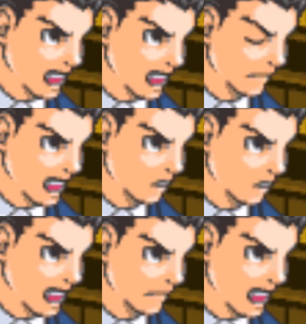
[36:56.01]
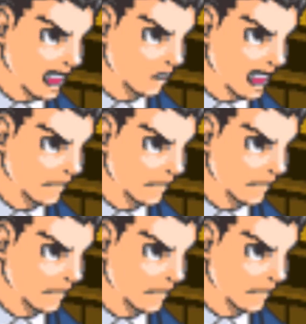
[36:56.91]
The victim had just returned home from
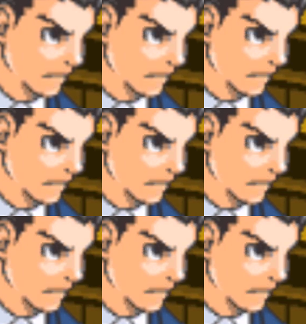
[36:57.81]
abroad